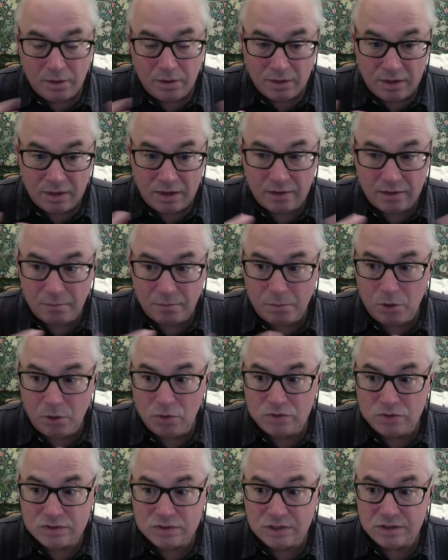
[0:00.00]
get it
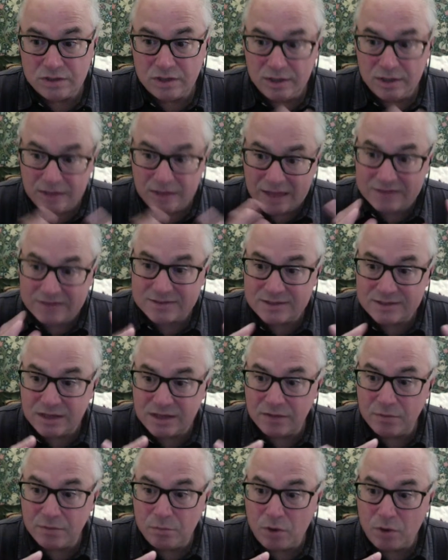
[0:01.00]
posted. That's
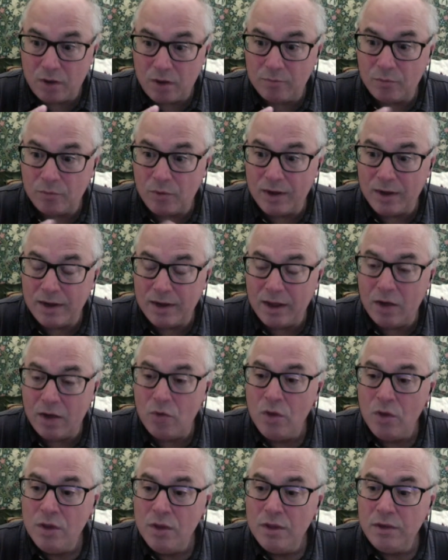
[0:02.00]
the other problem right
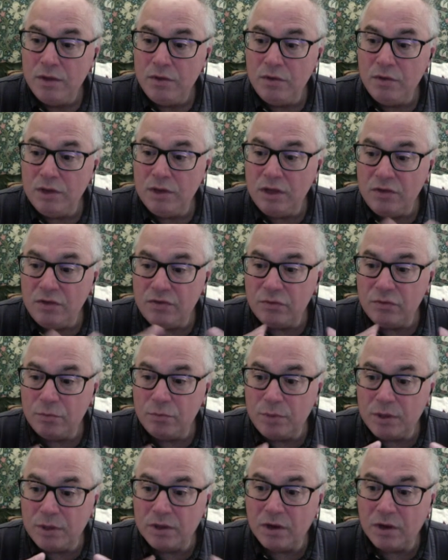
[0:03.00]
now you need to
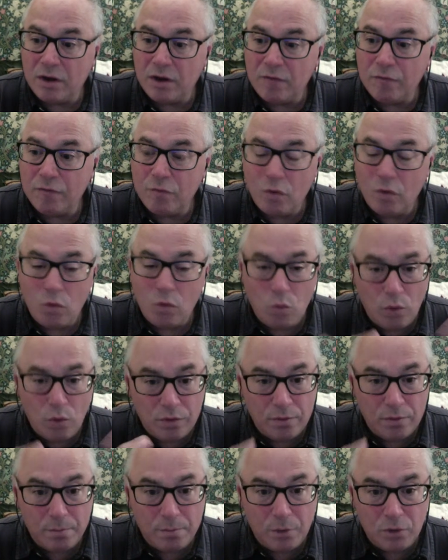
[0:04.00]
be careful
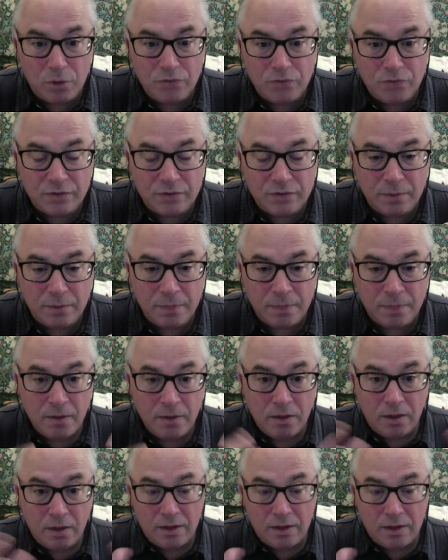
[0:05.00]
with the posting.